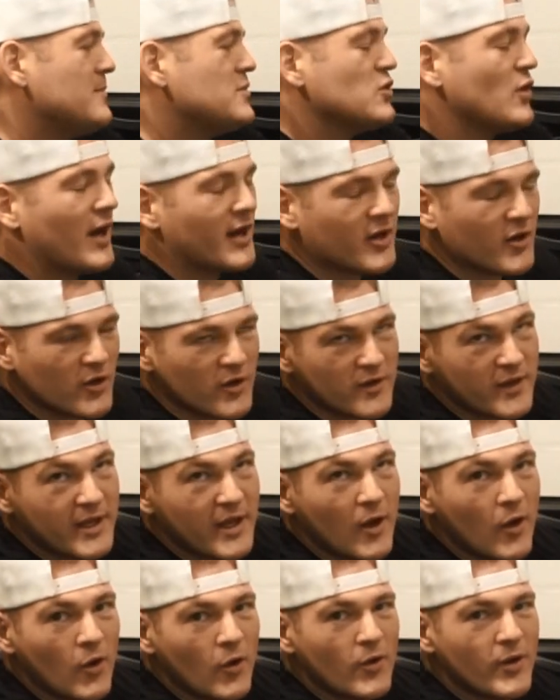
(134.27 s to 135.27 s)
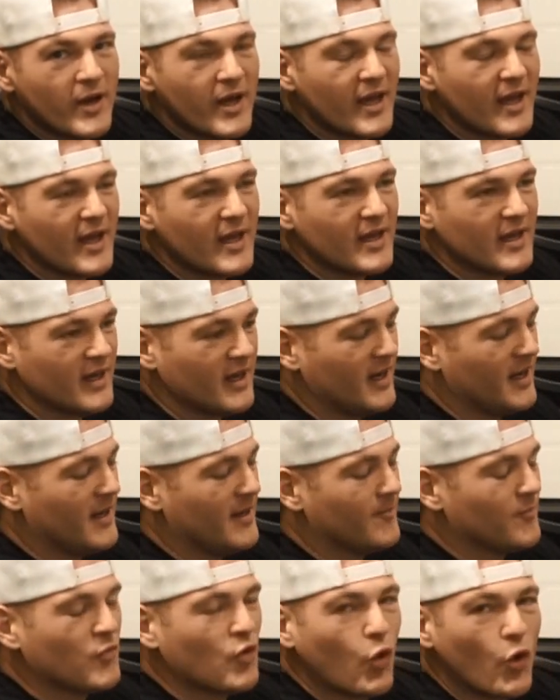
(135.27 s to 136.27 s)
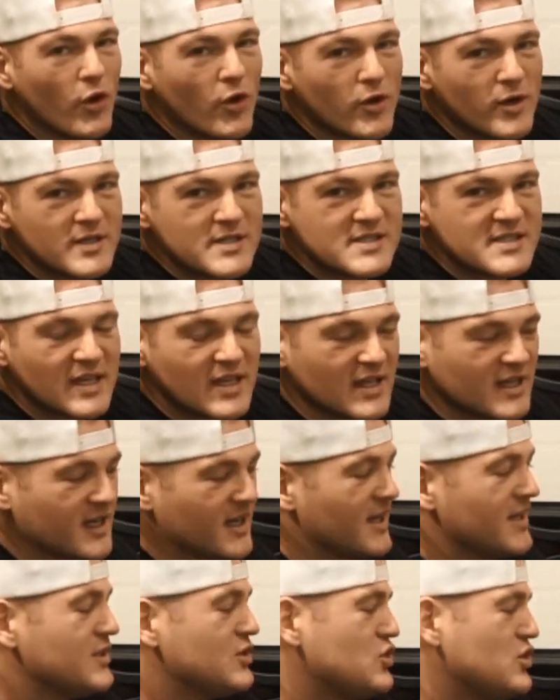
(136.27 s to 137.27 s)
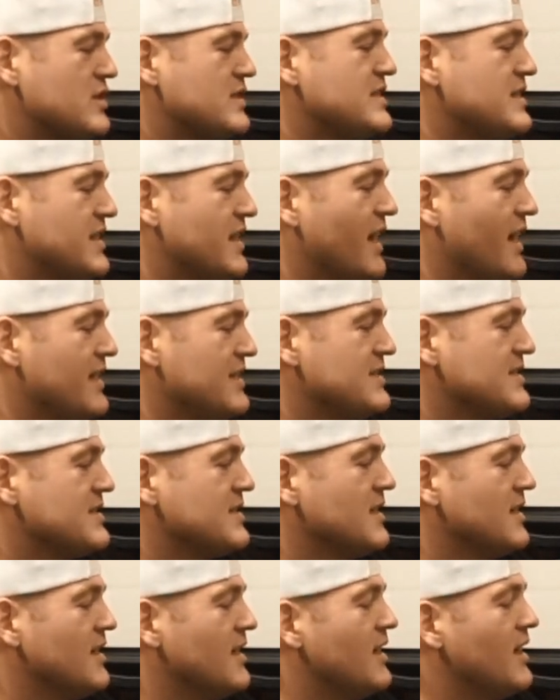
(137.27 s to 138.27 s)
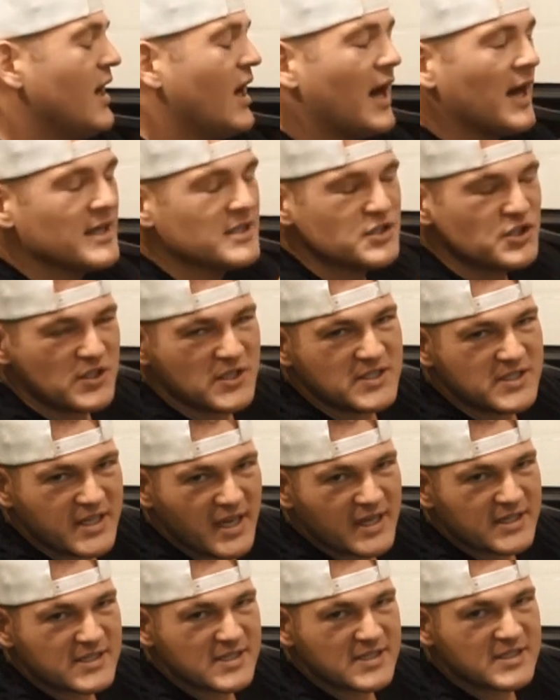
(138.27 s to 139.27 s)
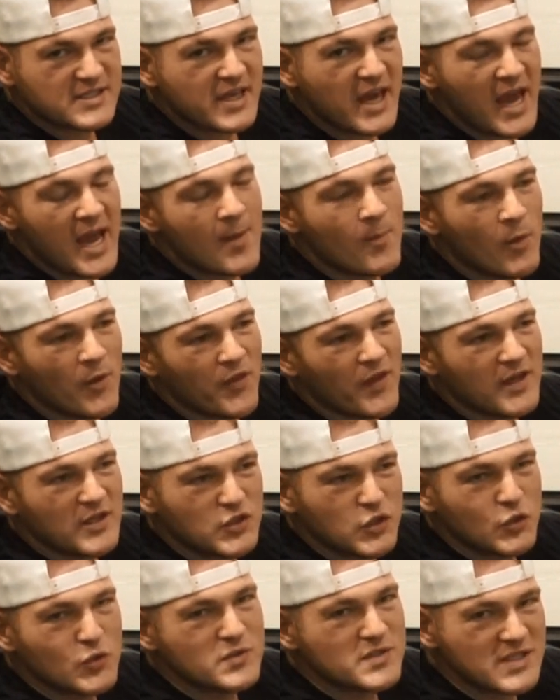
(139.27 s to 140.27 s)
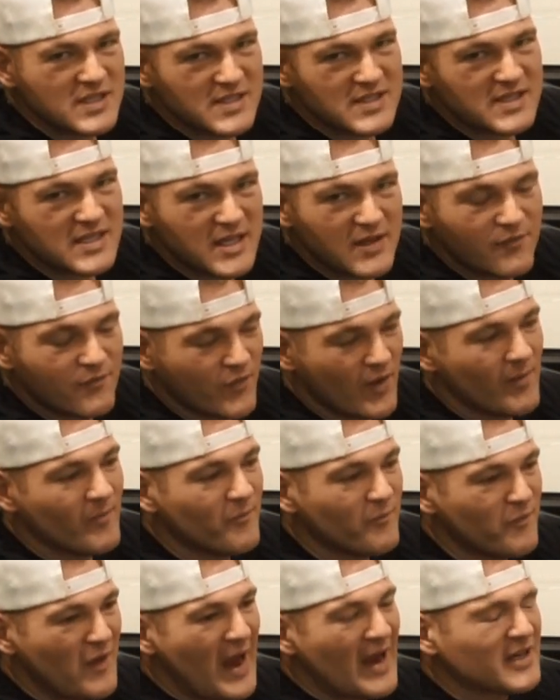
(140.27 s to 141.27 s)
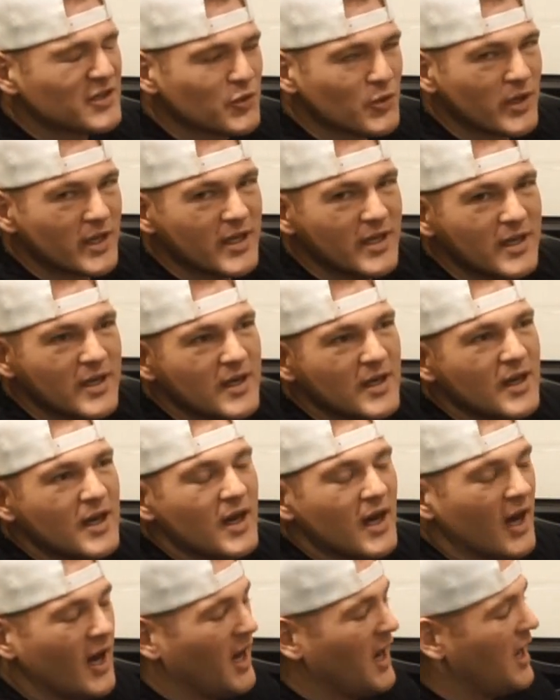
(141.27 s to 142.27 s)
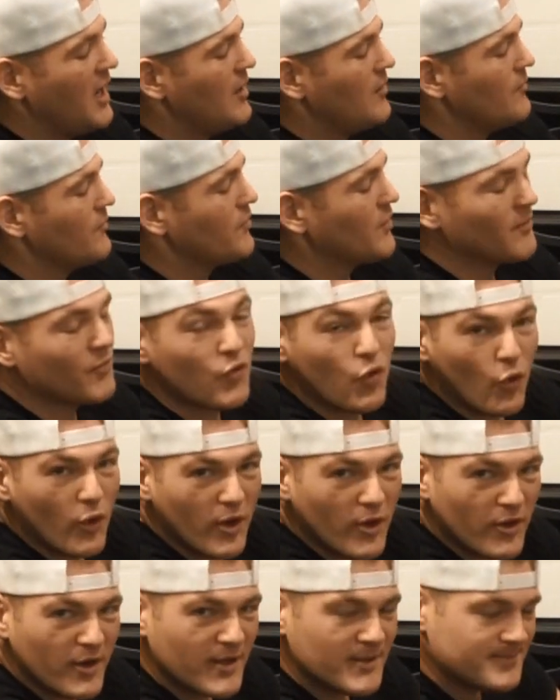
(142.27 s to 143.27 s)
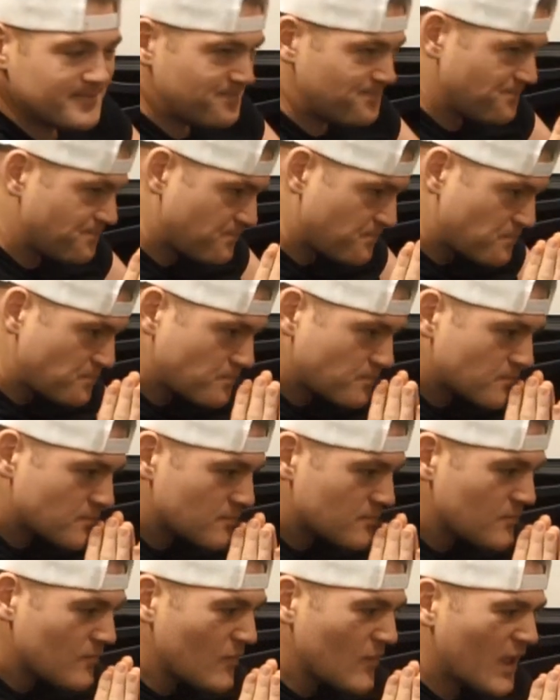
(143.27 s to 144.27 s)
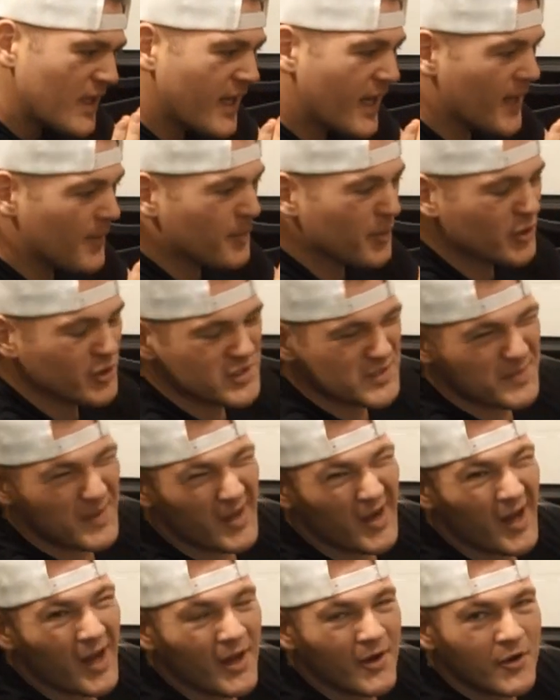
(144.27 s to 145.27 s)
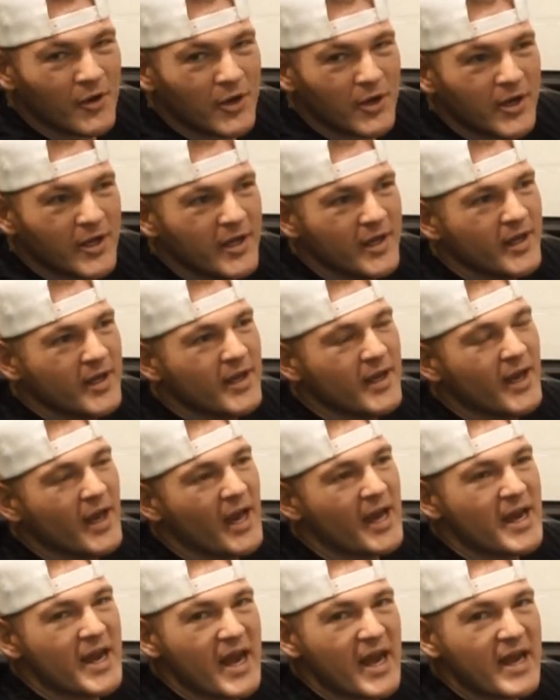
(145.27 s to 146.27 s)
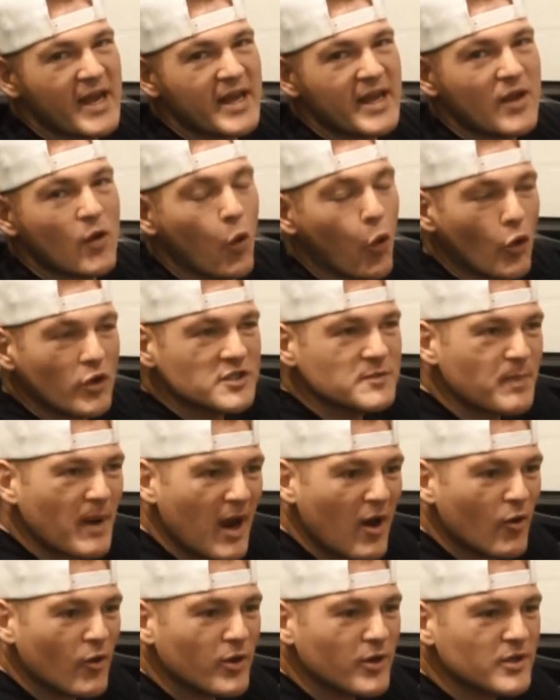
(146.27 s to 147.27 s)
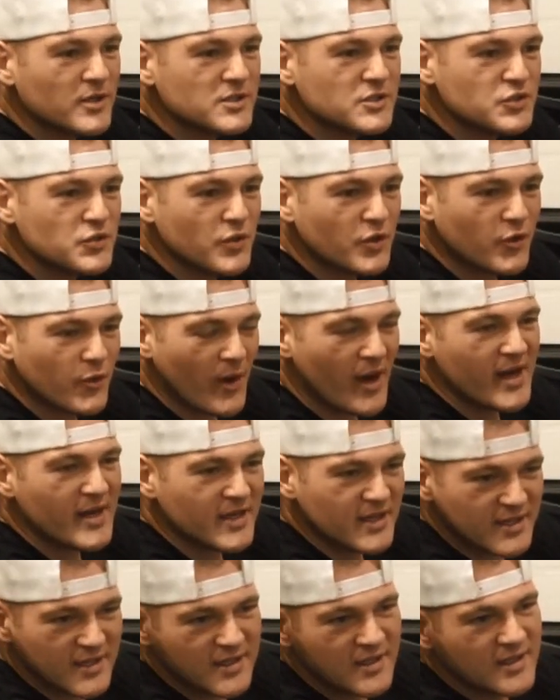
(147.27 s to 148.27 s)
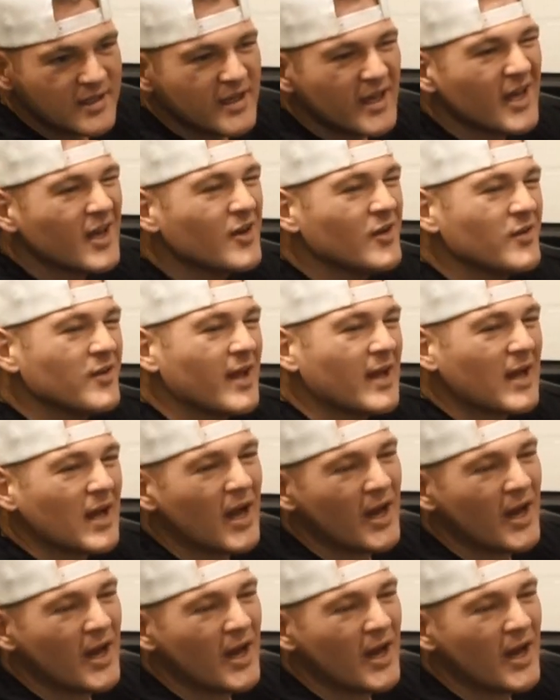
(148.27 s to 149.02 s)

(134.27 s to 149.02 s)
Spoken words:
So I currently own a Toyota Celica GTS. GTSs came with a 2zz from factory from Toyota and produced about 180 horsepower to the crank and like